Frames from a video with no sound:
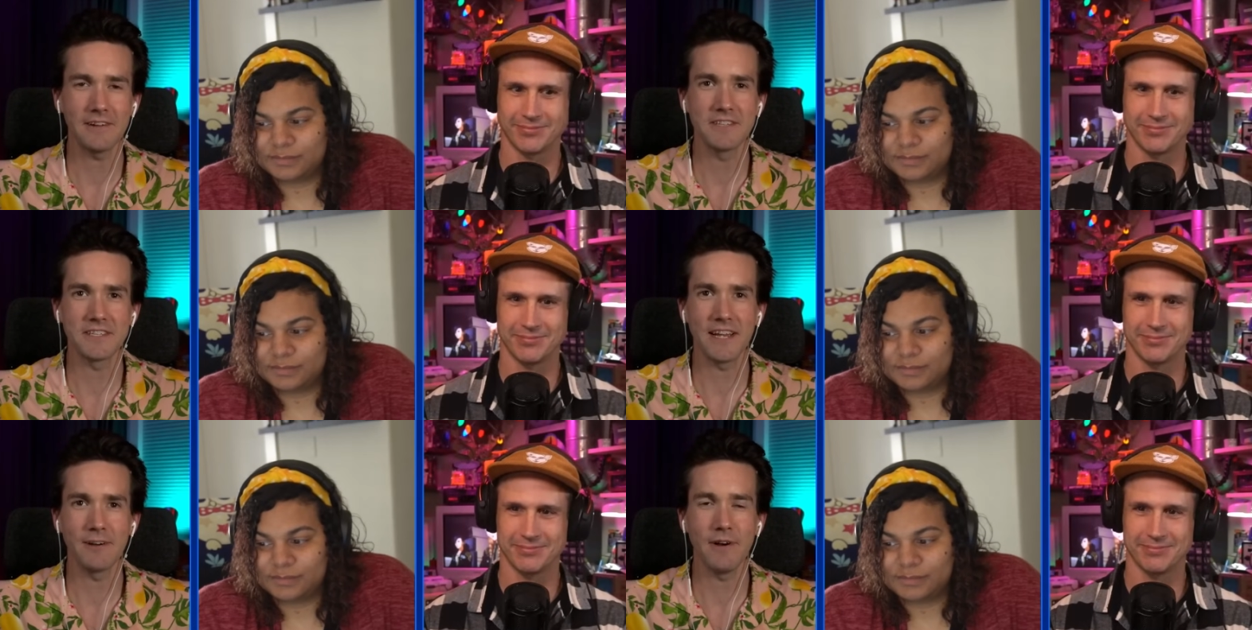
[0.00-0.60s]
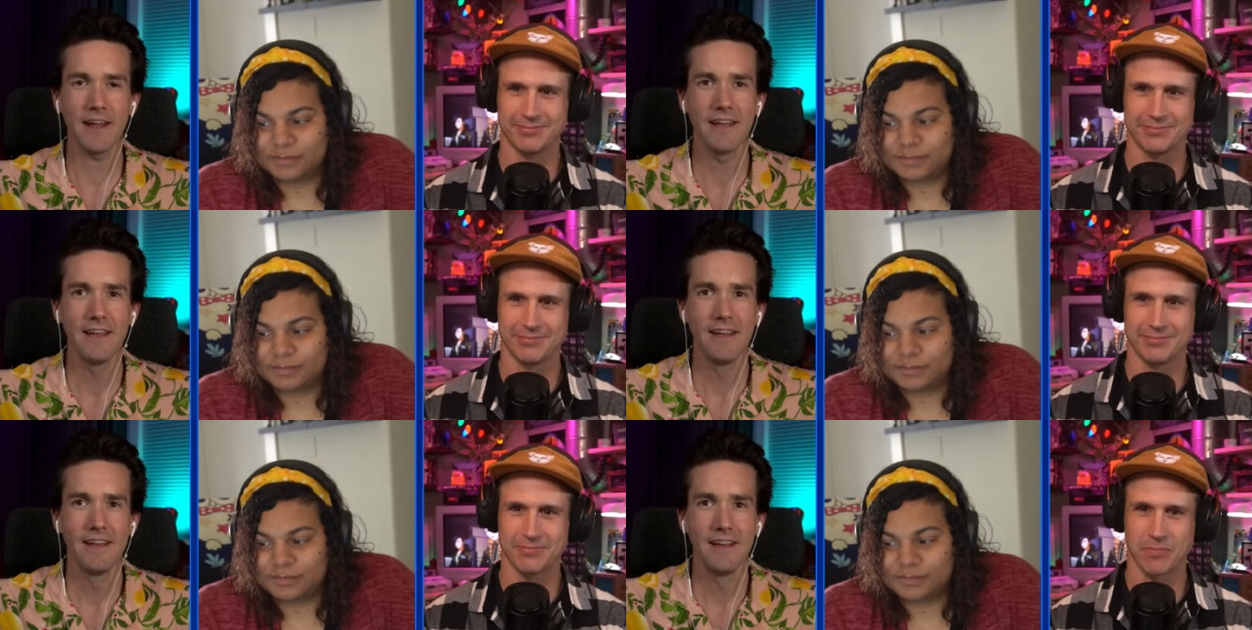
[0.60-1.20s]
Speaker 1: there's a segue.
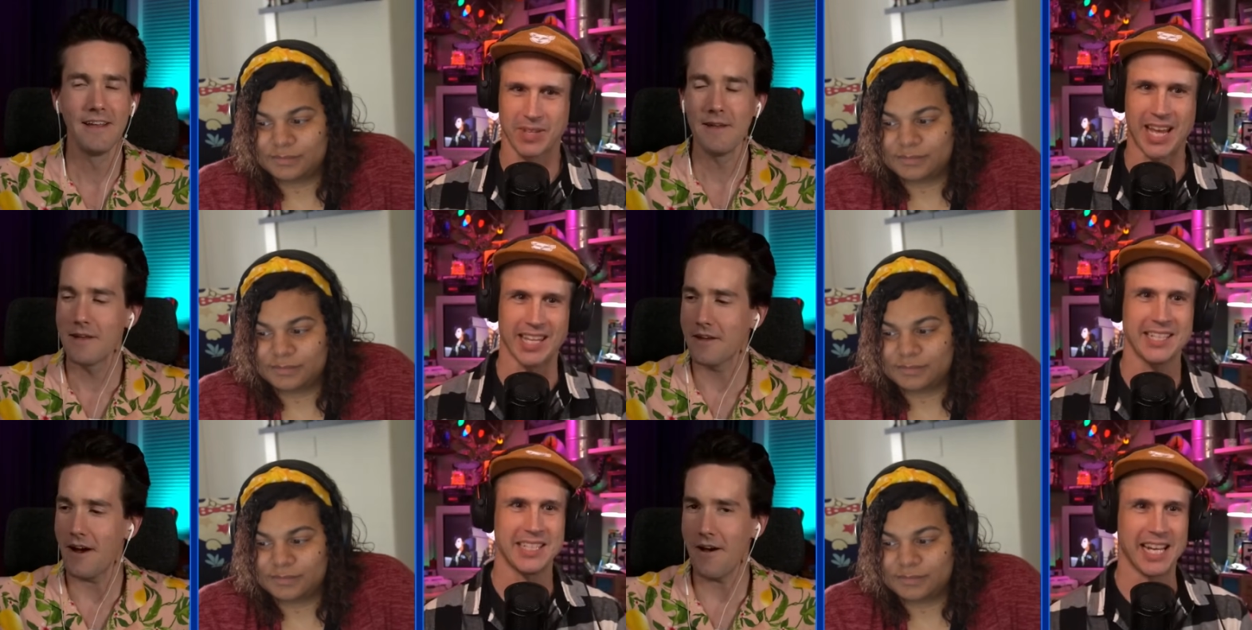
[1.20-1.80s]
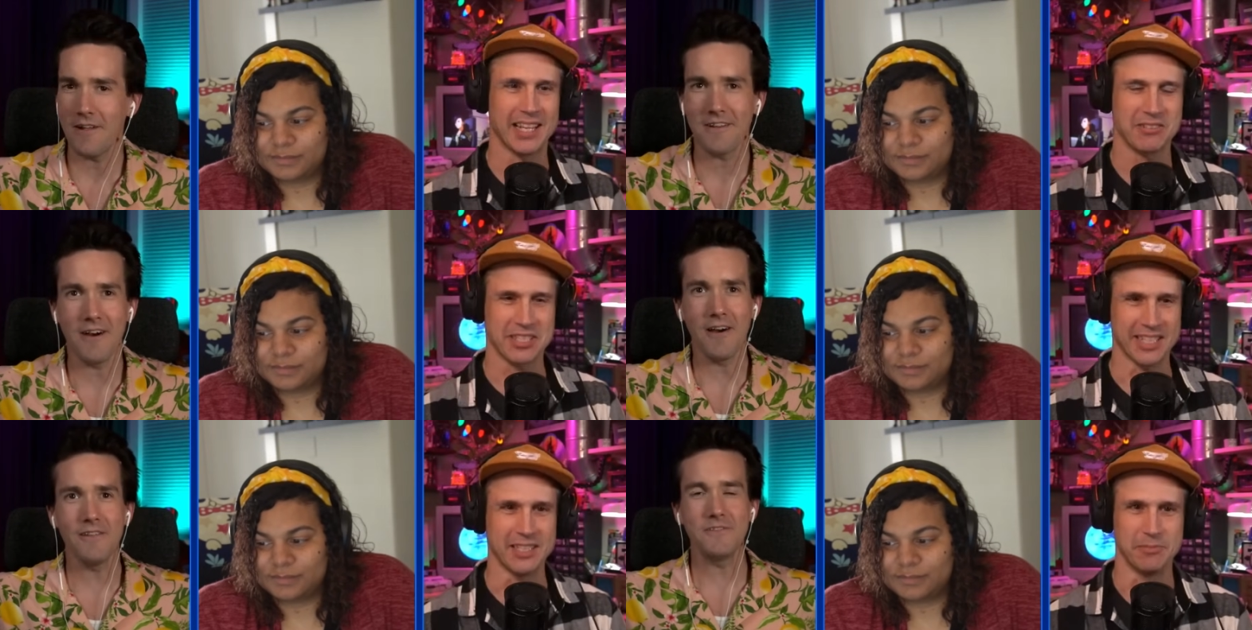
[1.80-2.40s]
I like that. That
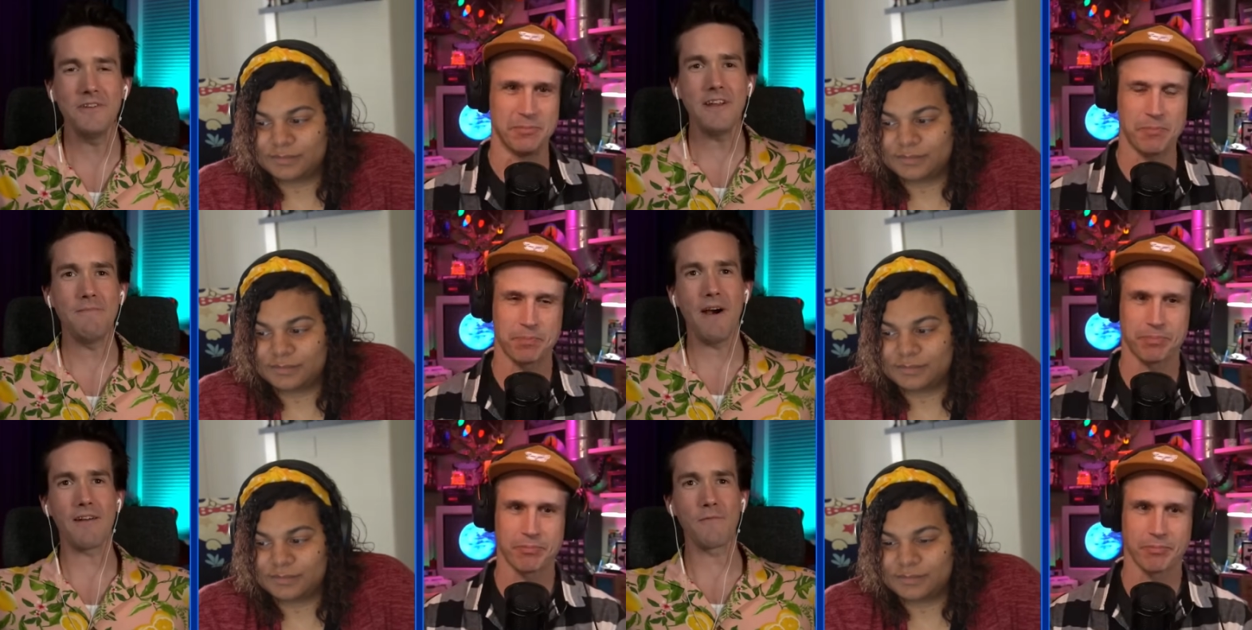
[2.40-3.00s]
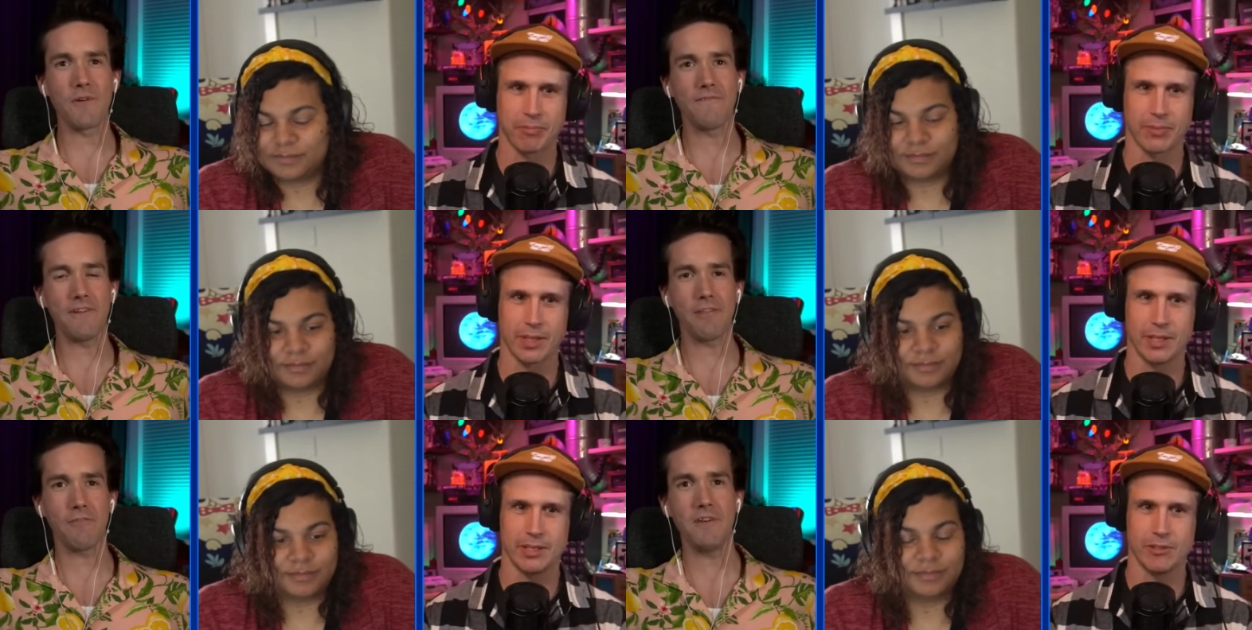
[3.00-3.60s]
was Call of Duty Modern
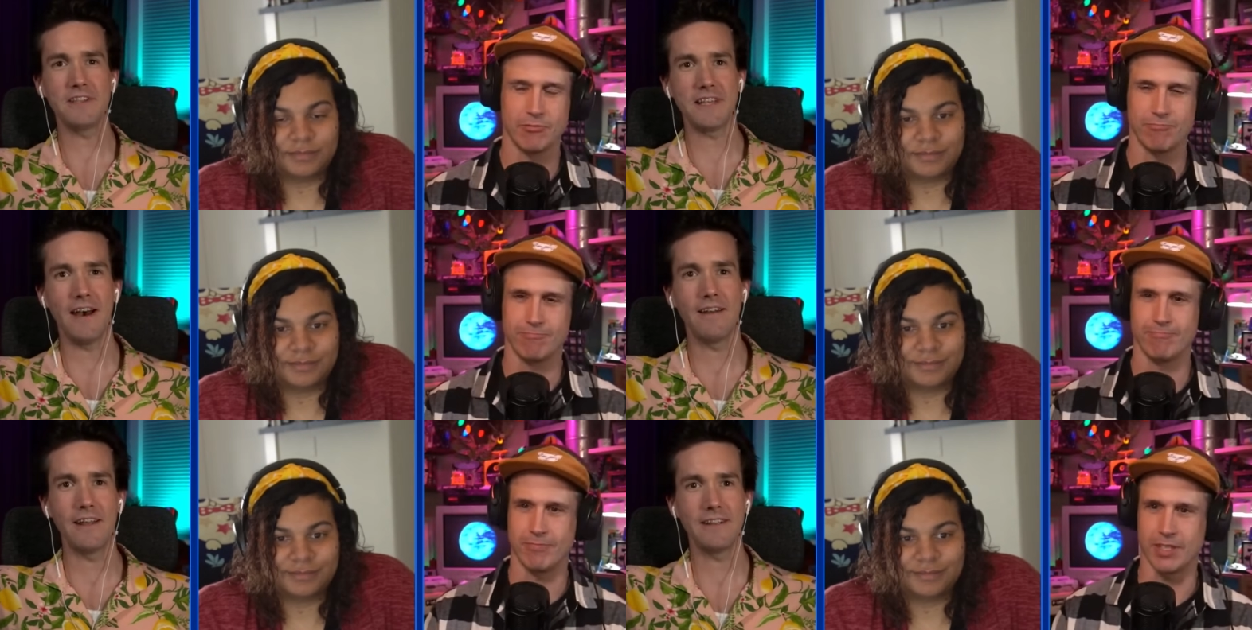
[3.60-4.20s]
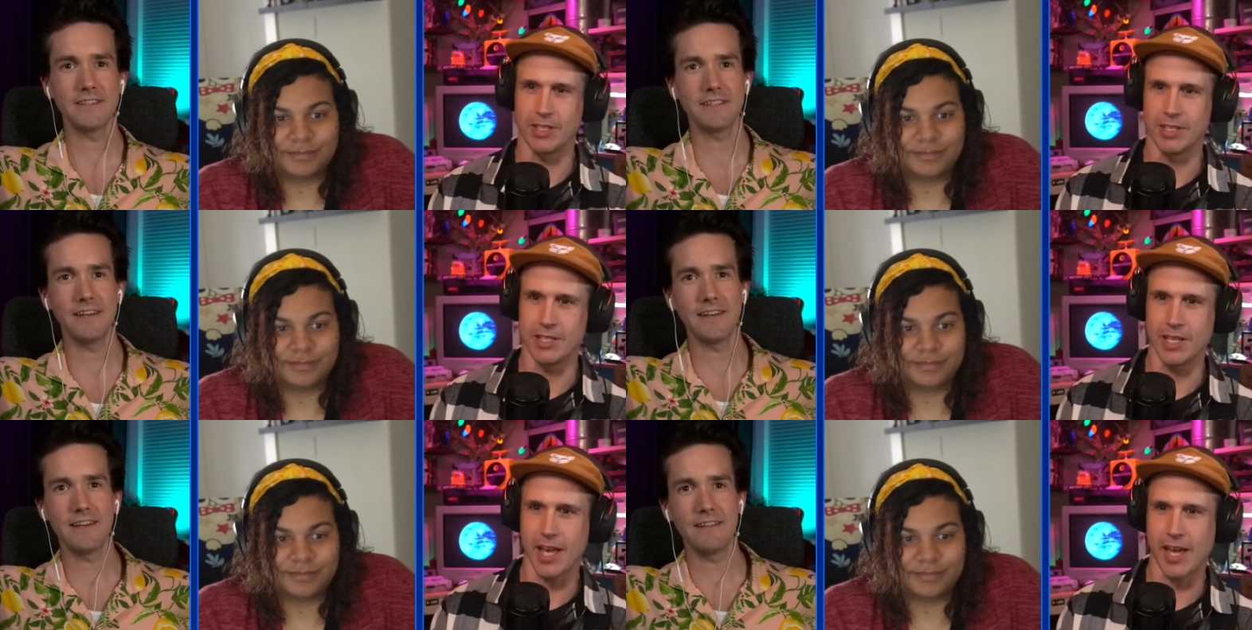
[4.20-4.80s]
Warfare 3 is out. It is
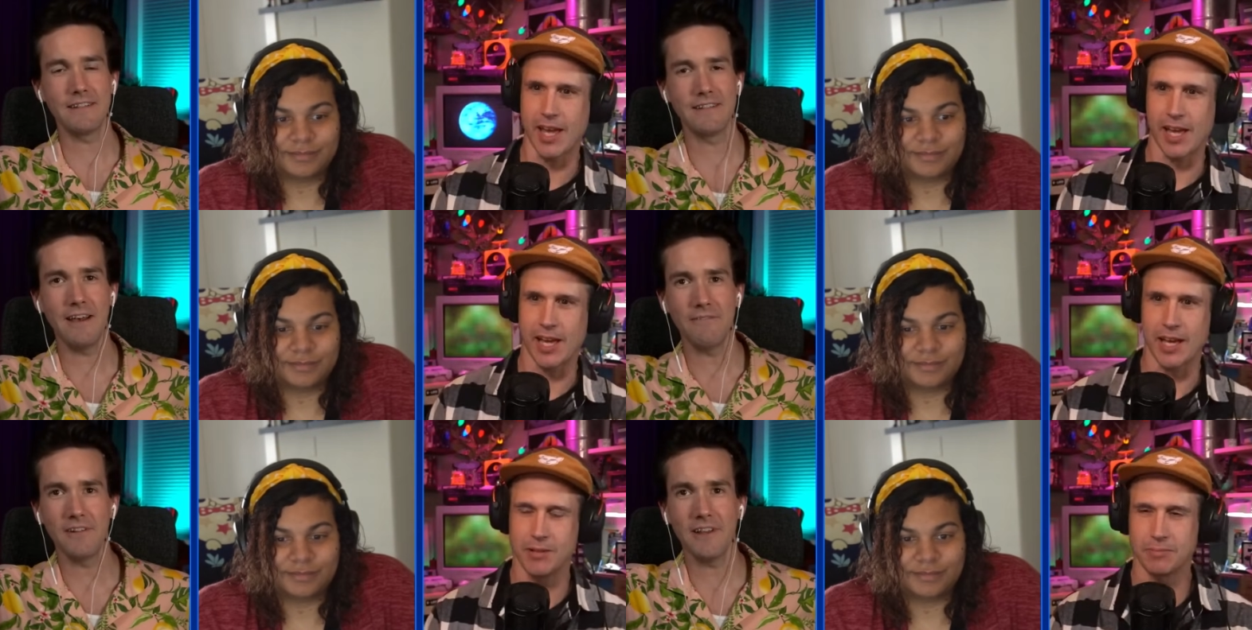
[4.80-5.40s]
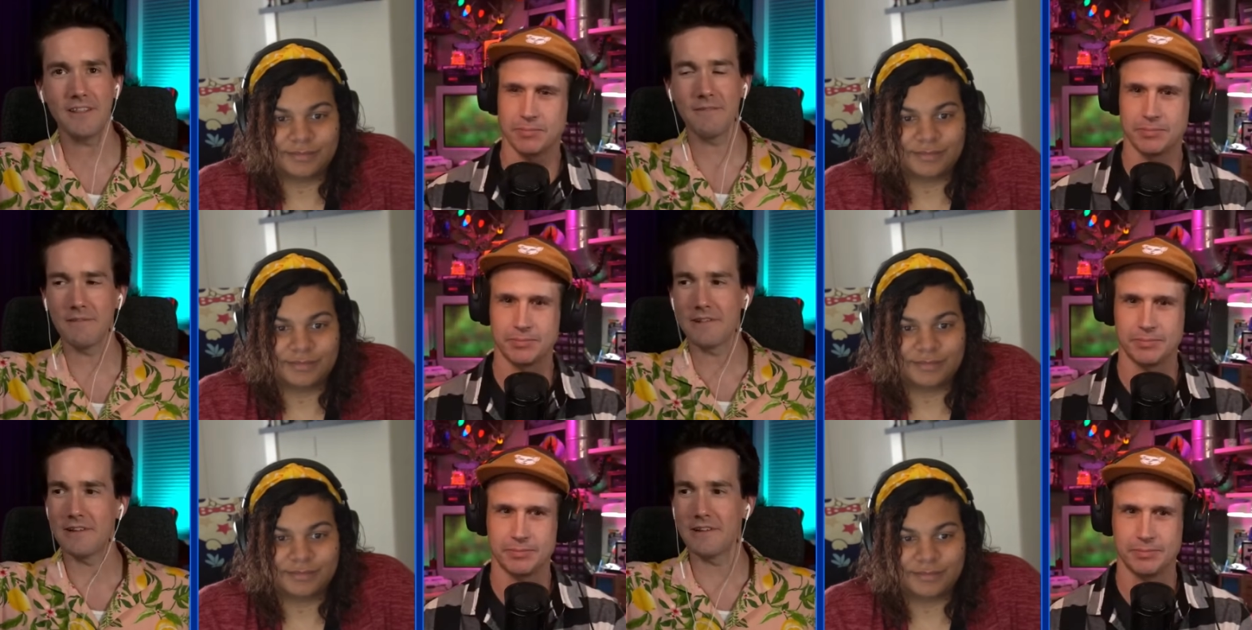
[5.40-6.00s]
definitely
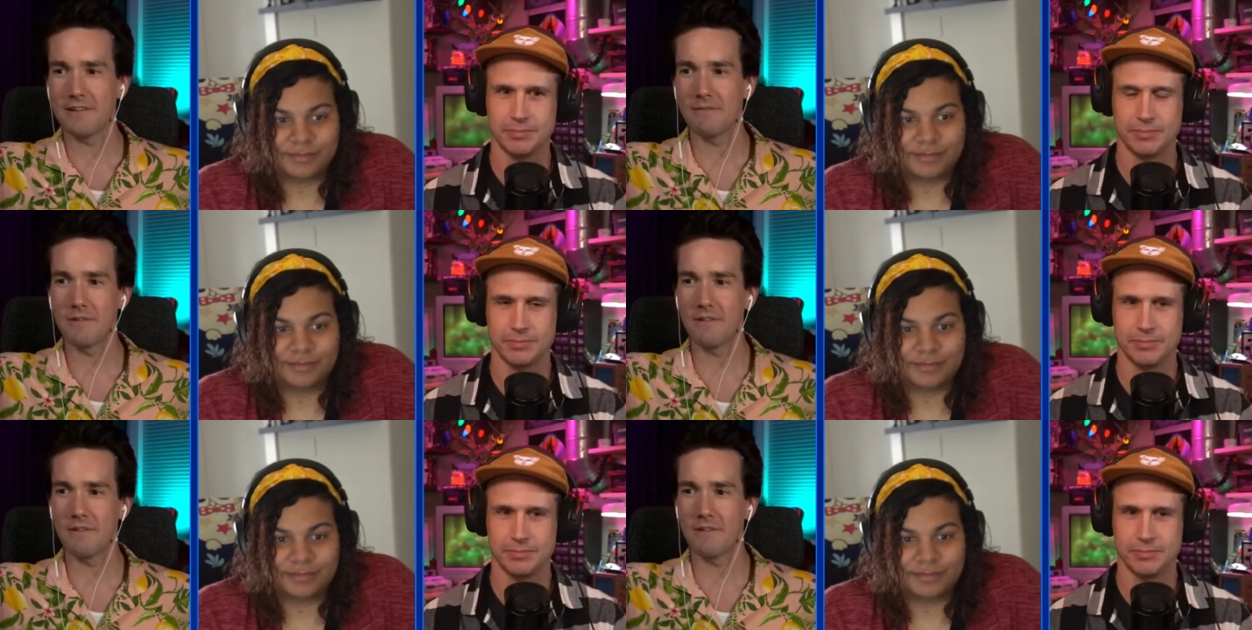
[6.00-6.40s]
the